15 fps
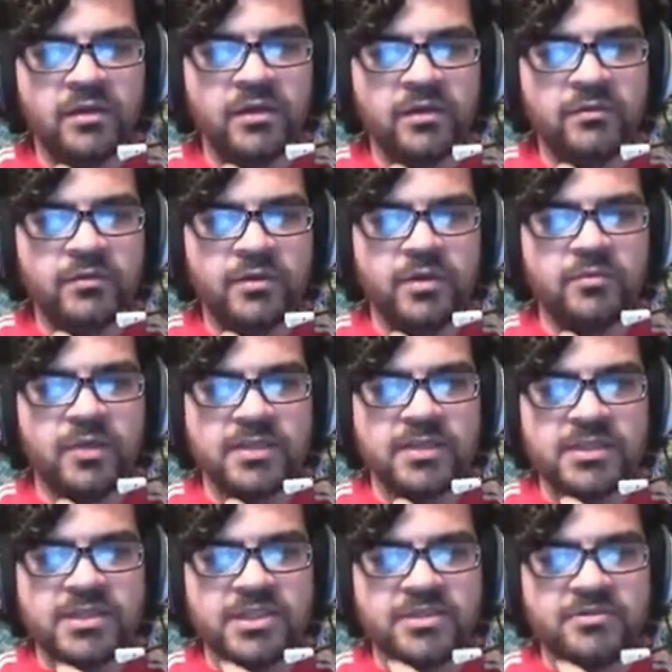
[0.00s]
Going to weld a
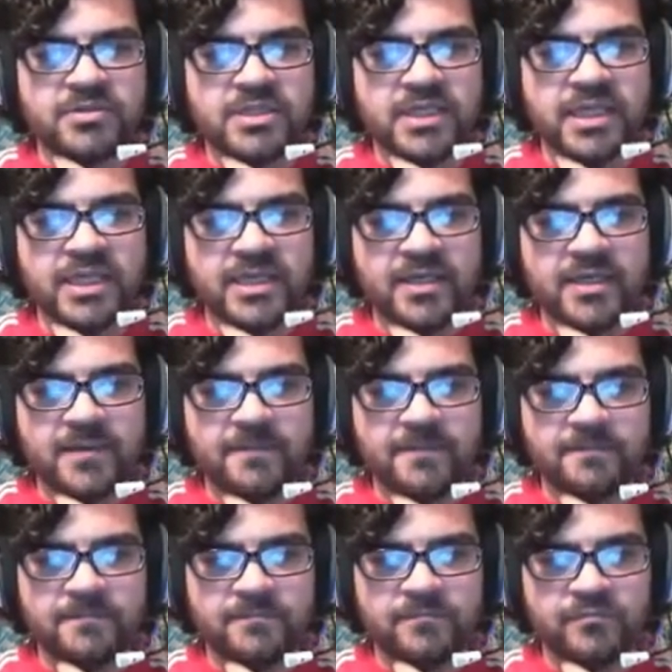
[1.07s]
tutor here,
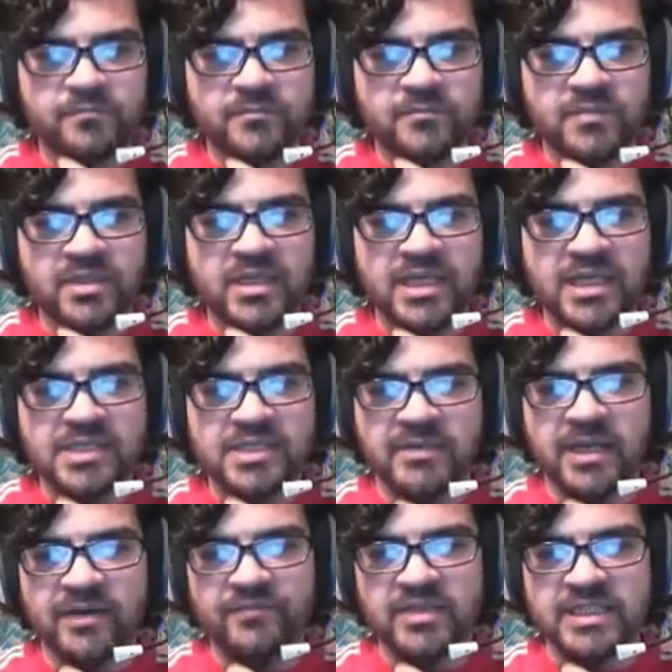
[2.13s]
as we have
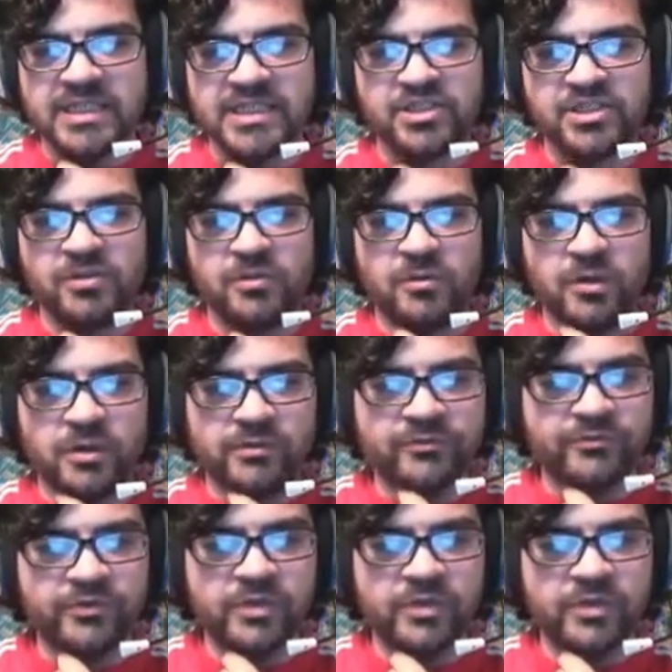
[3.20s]
the additional one for